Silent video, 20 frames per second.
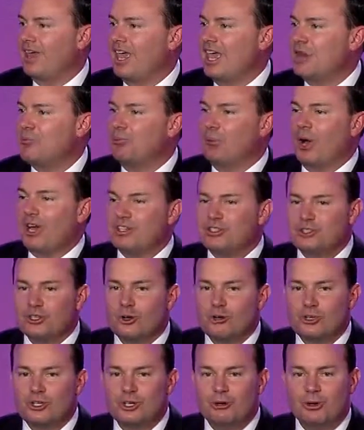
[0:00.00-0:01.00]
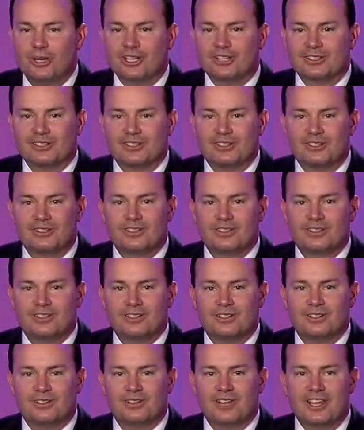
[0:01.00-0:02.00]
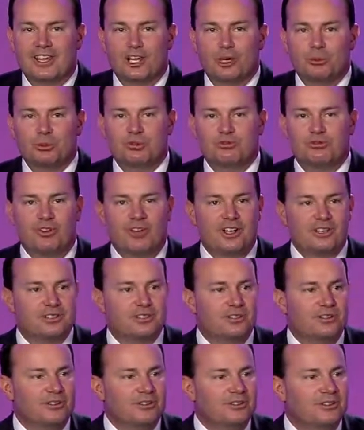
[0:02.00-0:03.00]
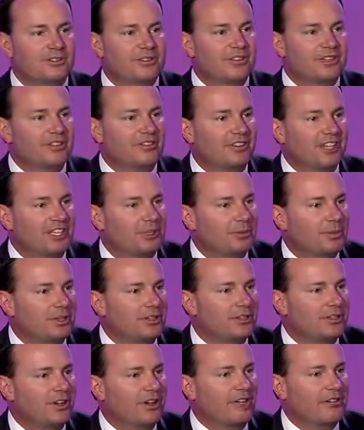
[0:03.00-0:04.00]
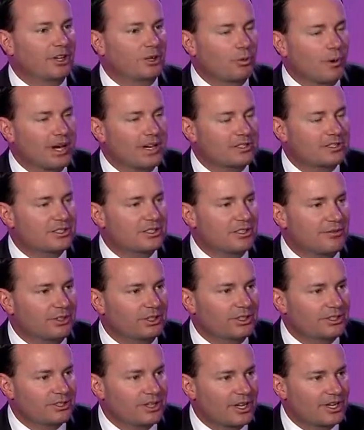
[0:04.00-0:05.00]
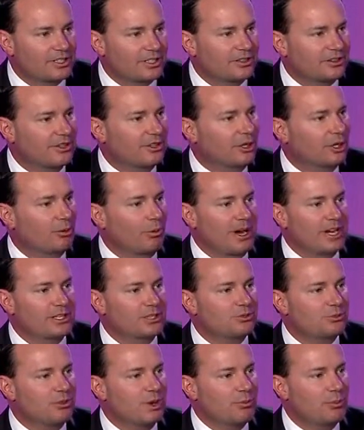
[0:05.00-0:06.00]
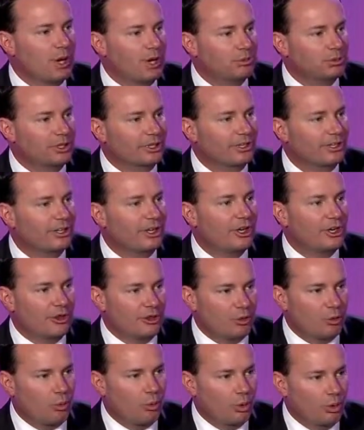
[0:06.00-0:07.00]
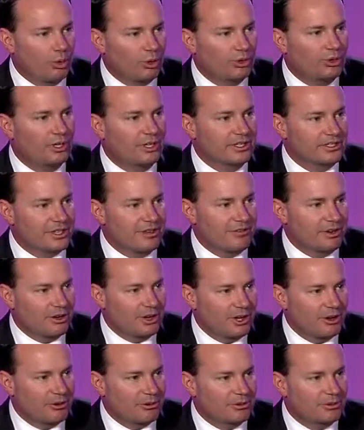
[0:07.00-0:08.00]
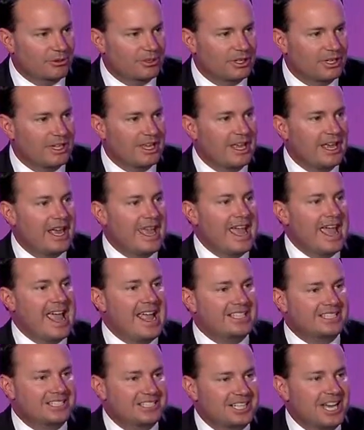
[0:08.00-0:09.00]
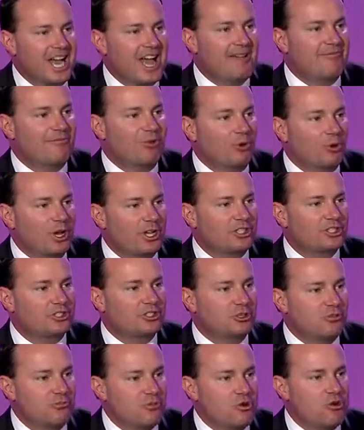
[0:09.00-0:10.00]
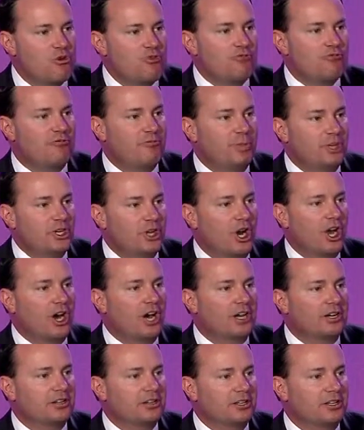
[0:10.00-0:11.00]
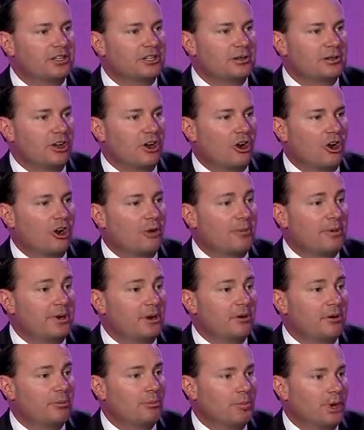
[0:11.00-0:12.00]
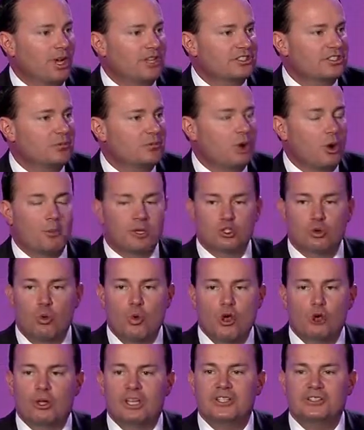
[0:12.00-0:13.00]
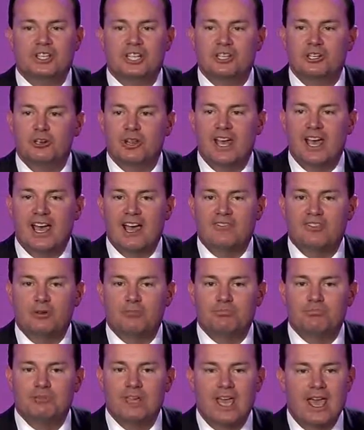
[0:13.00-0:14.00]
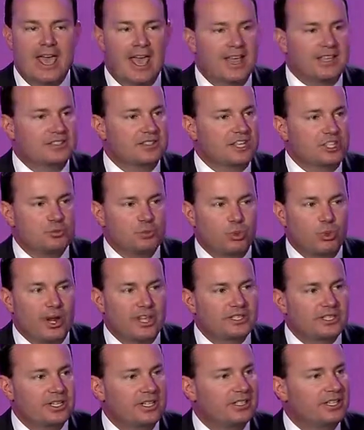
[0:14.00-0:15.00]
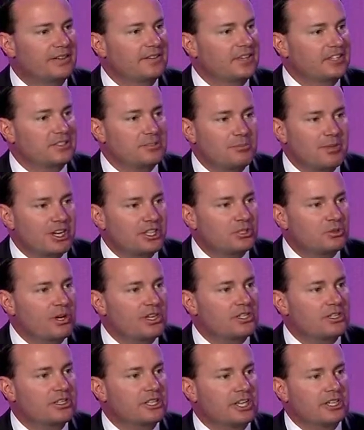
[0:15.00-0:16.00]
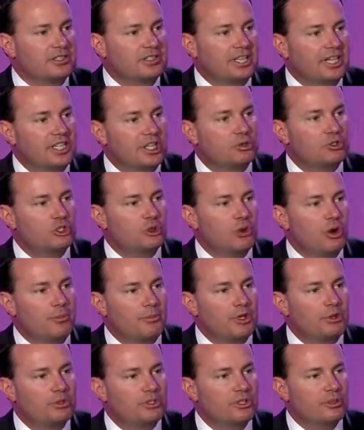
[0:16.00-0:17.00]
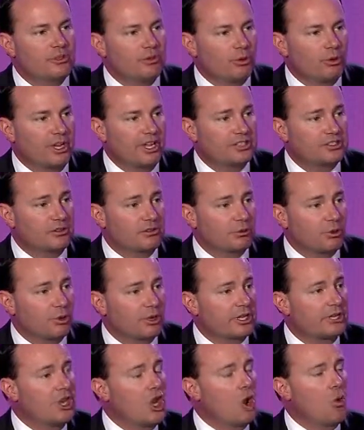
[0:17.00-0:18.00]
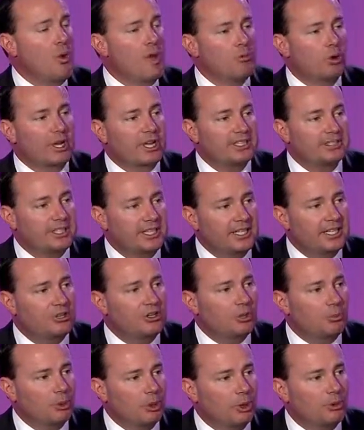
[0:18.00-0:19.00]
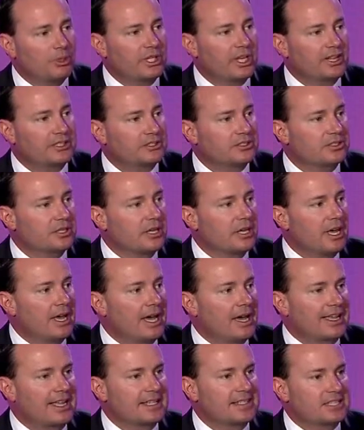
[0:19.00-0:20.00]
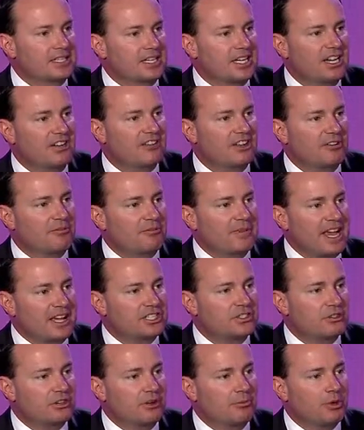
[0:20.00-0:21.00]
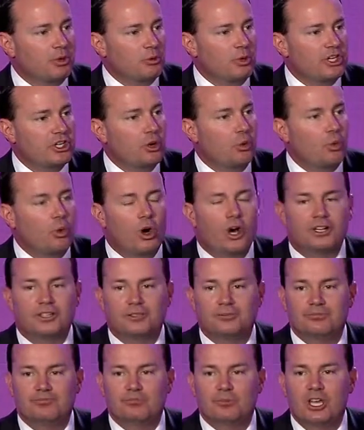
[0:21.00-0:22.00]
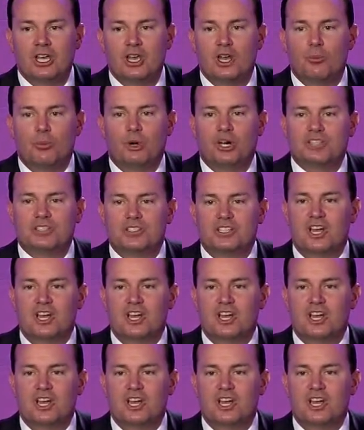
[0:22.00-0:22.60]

And by so doing, they helped foster the development of the greatest civilization, the greatest republic the world has ever known. It's time for us to move beyond are mere Boston moments. We'll continue to have them as this president and this administration continues to abuse its authority. We will continue to protest against the kind of government, national government we don't want. But it's